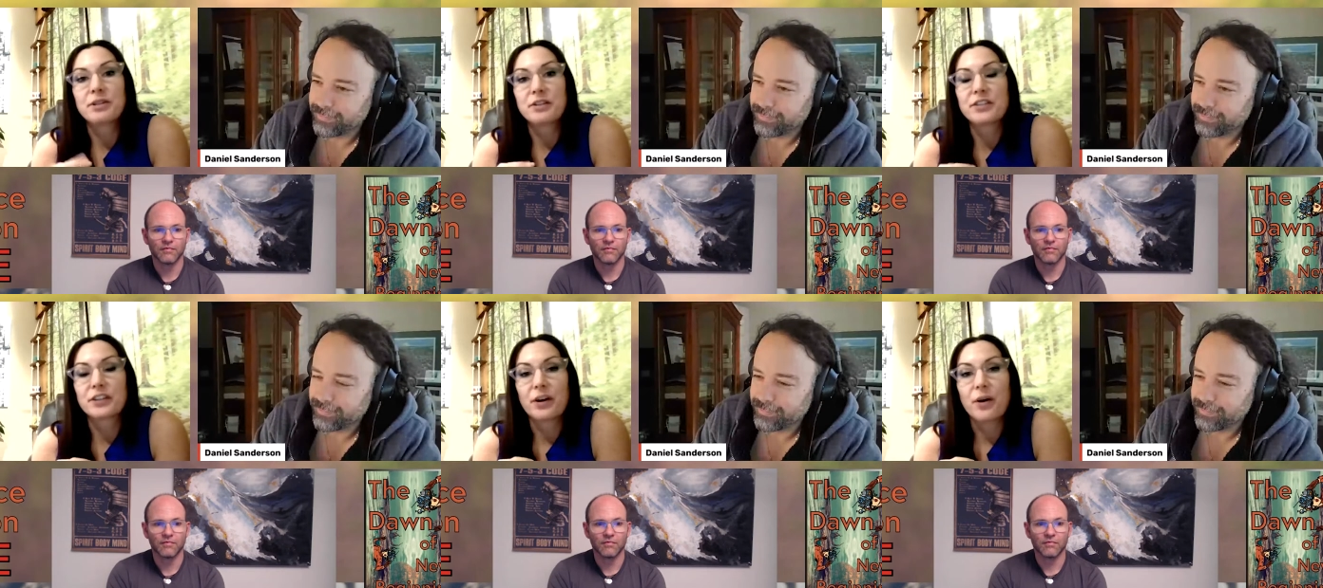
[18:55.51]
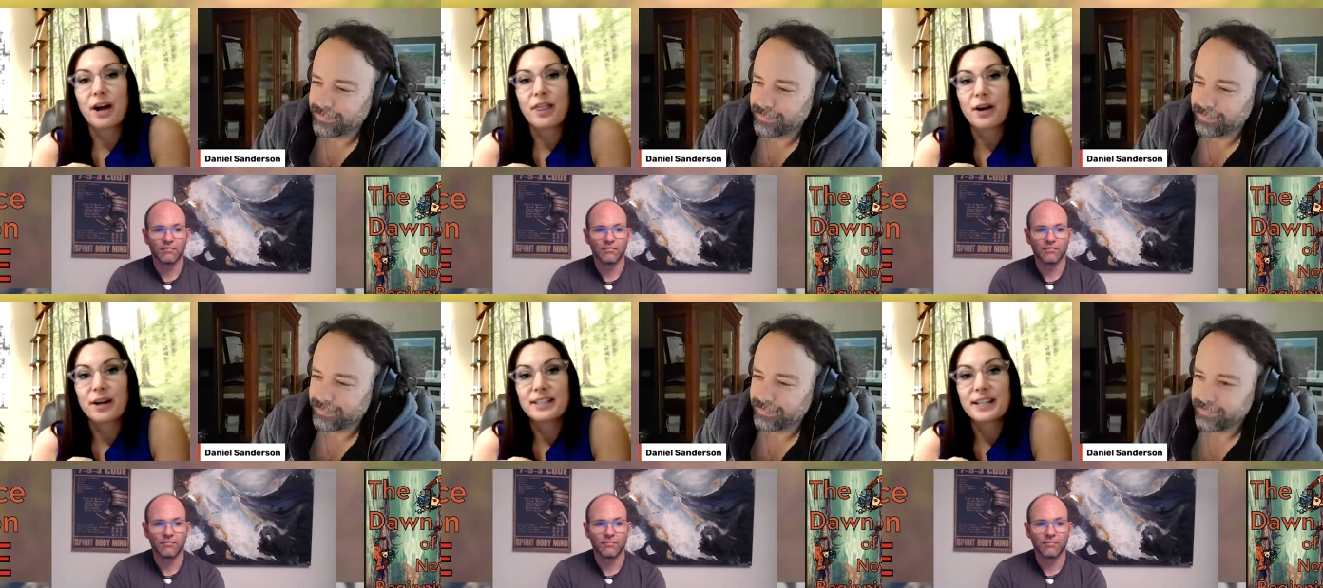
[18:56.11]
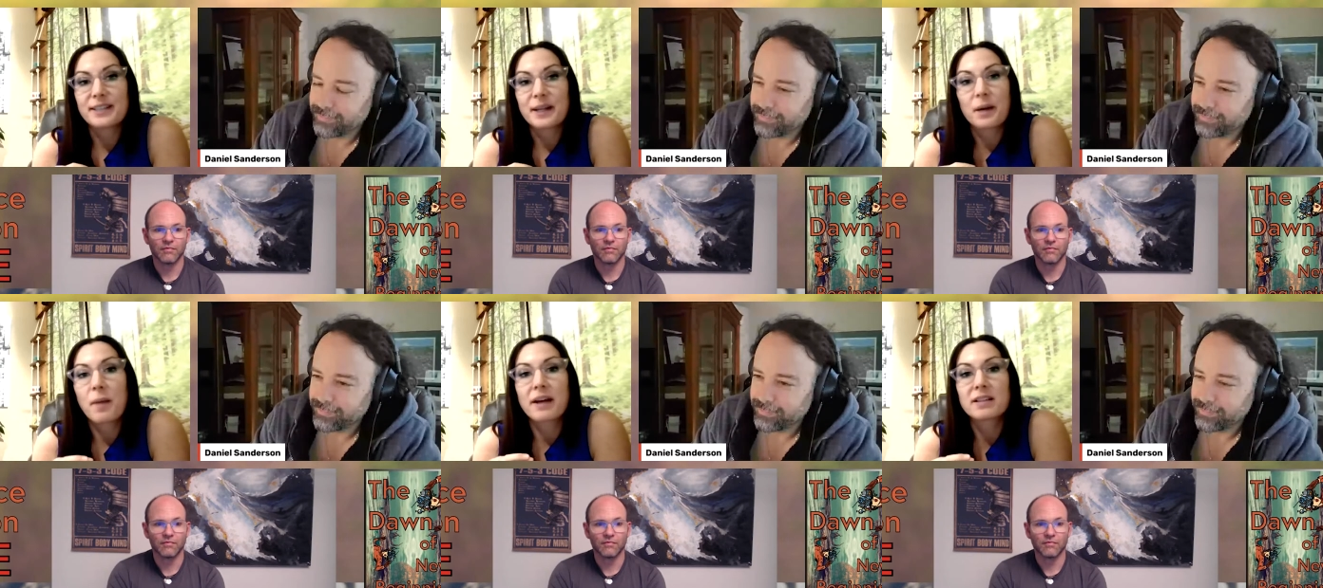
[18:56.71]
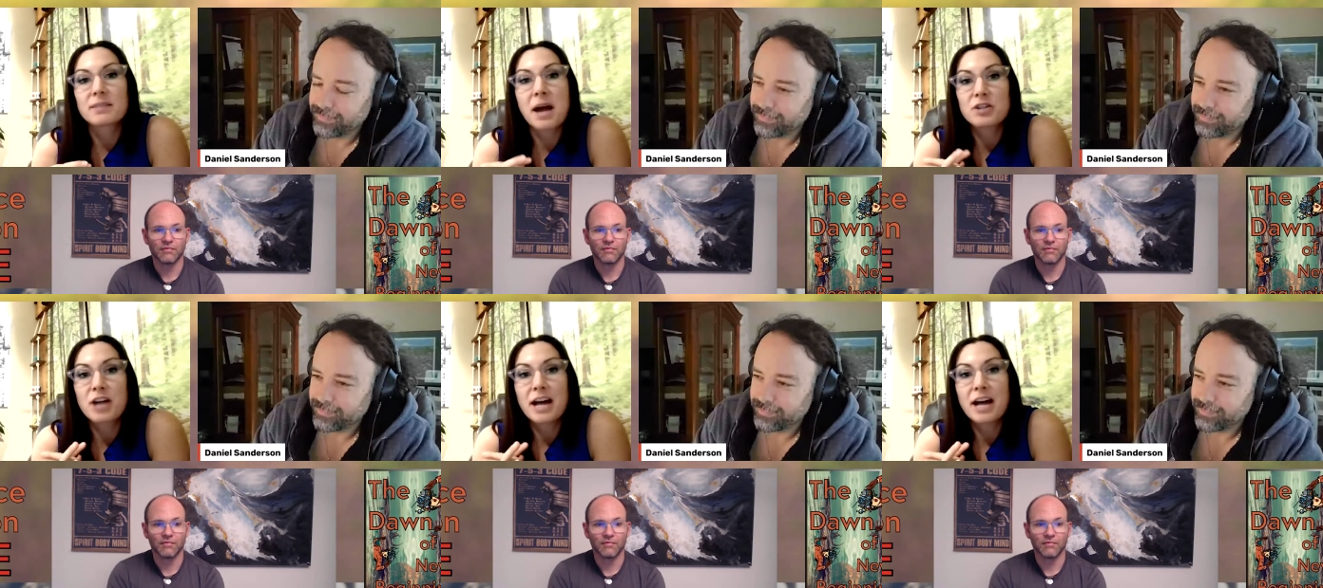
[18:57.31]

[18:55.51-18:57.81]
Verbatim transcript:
Speaker 1: years ago. I thought it tastes like a bag of smashed